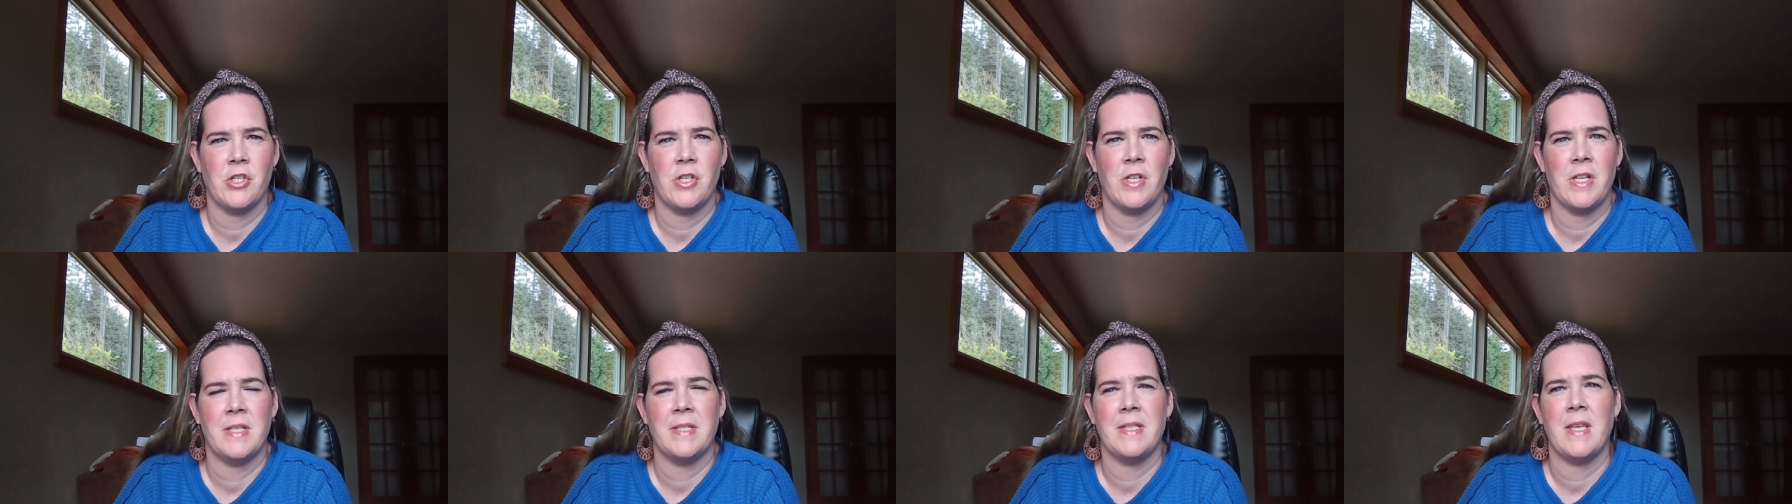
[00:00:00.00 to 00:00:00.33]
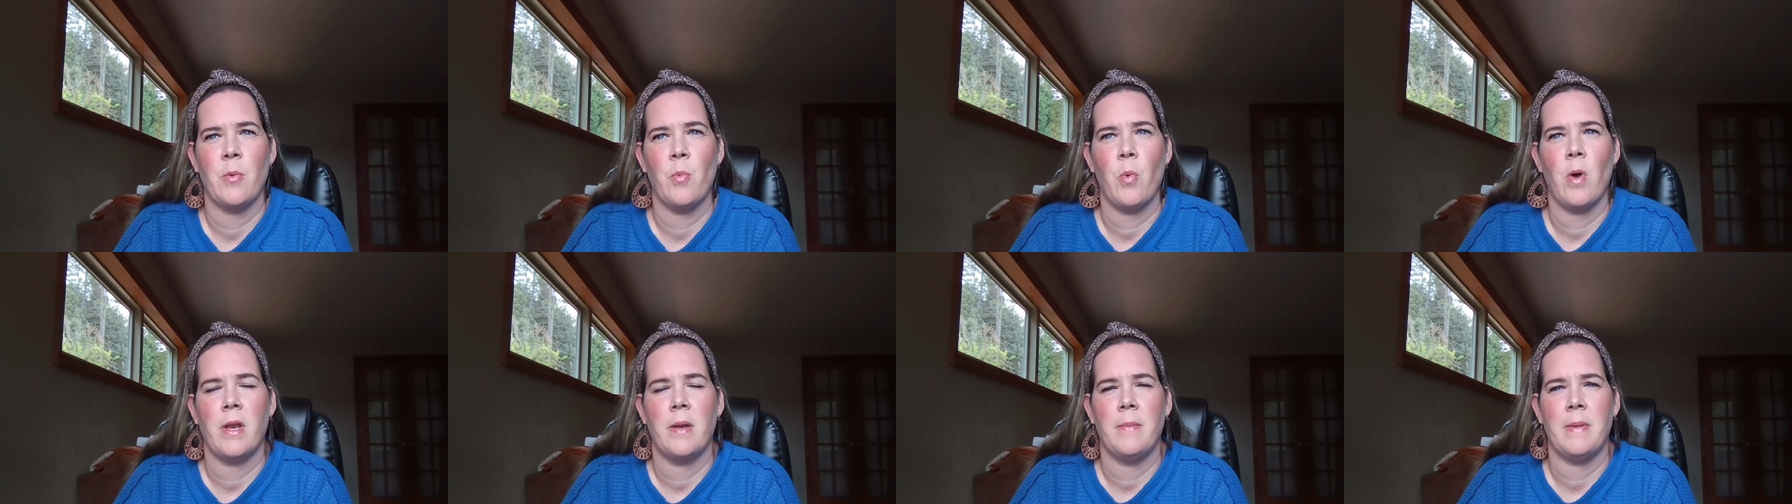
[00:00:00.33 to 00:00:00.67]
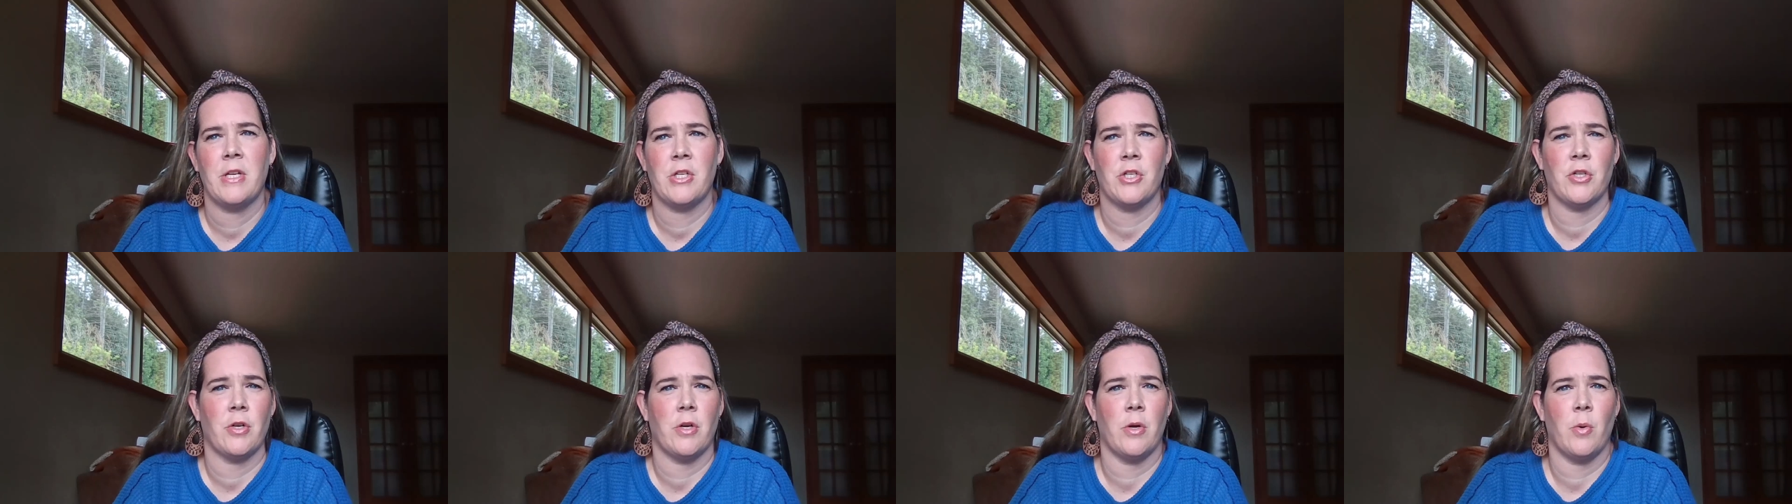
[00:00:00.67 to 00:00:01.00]
is they want to make
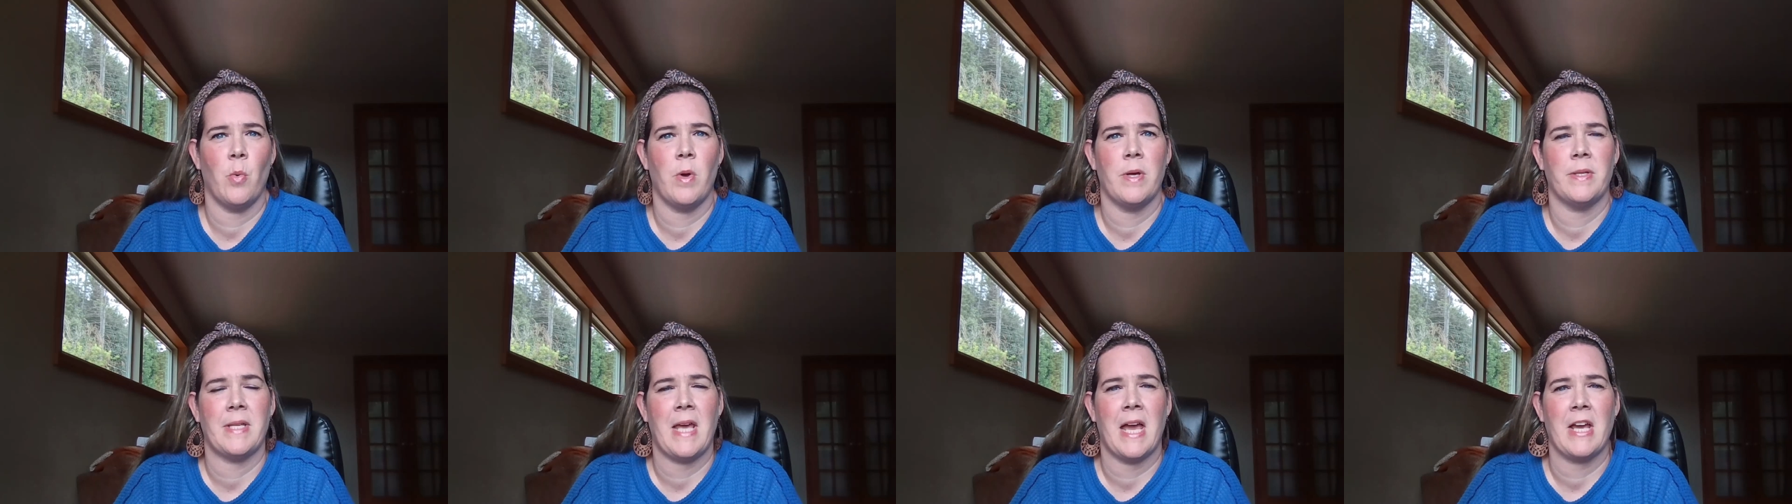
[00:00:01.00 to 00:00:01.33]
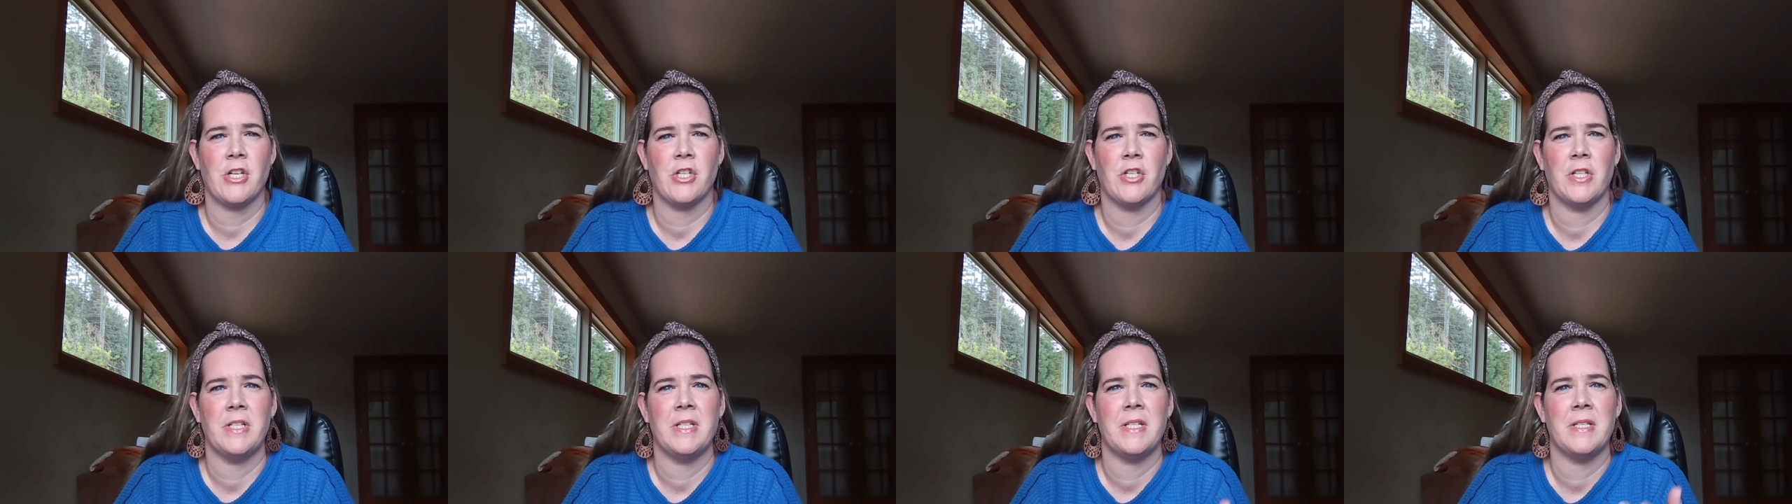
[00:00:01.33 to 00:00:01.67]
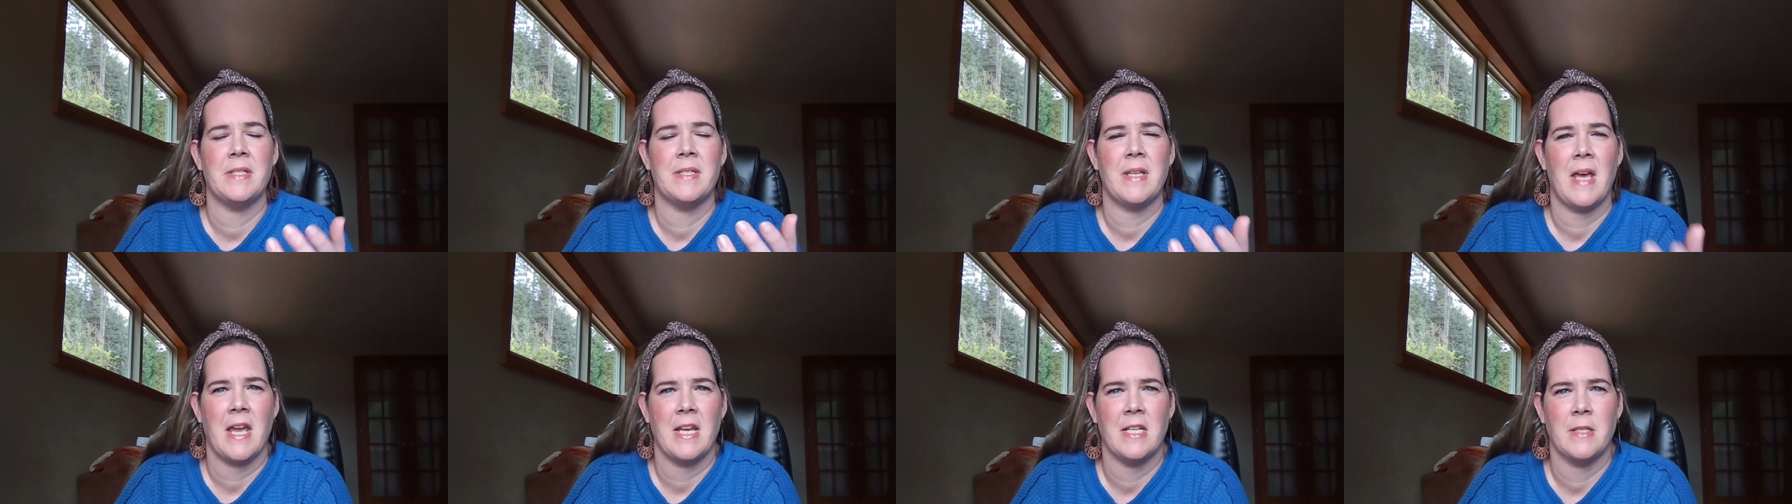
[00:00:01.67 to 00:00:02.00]
sure it was actually
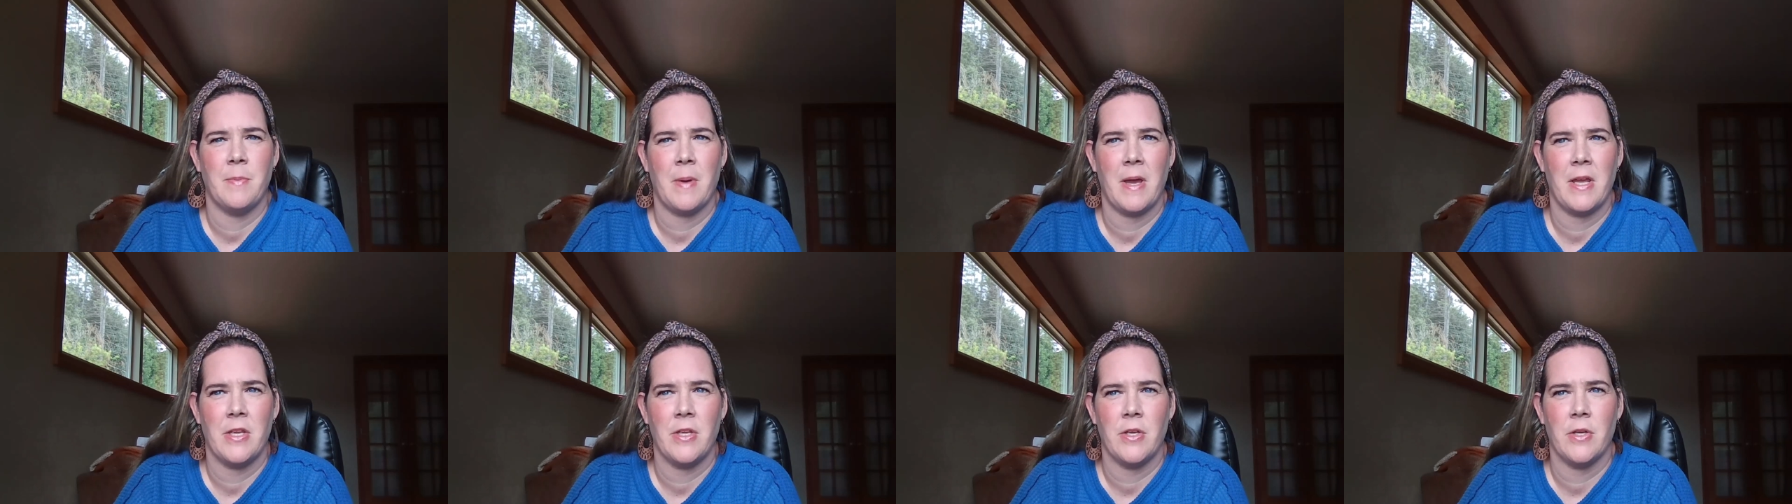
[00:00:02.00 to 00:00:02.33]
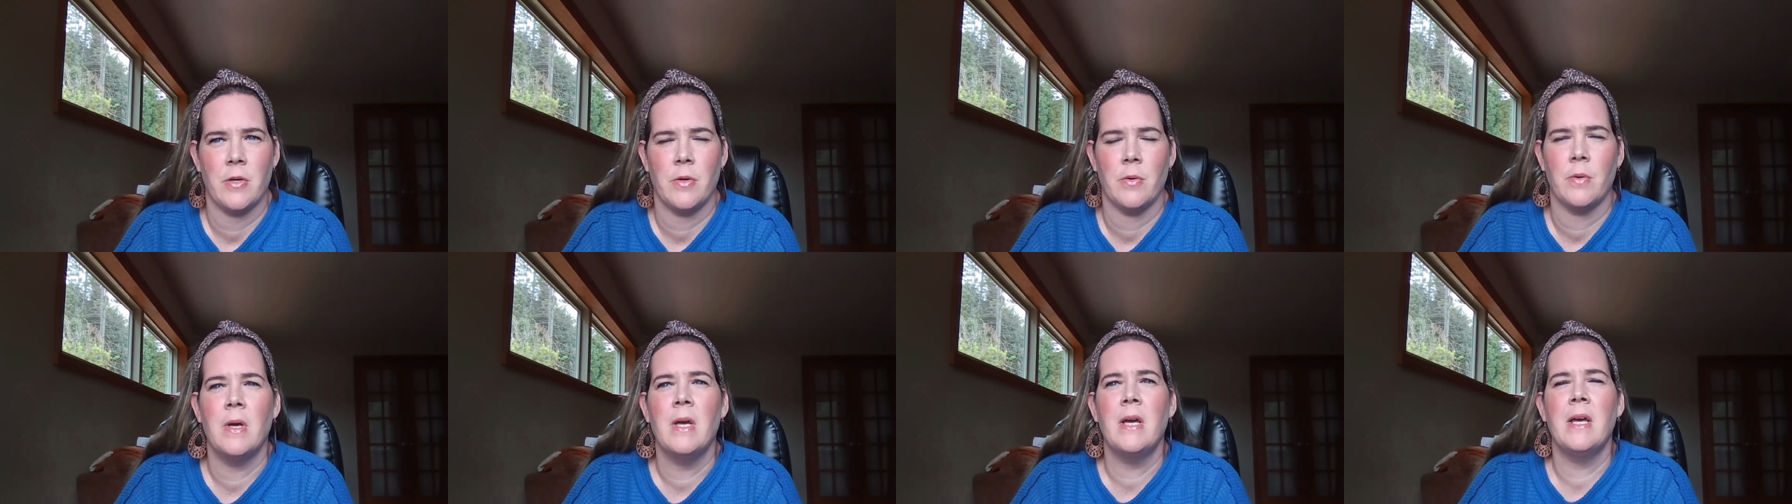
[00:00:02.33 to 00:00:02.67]
designed by you.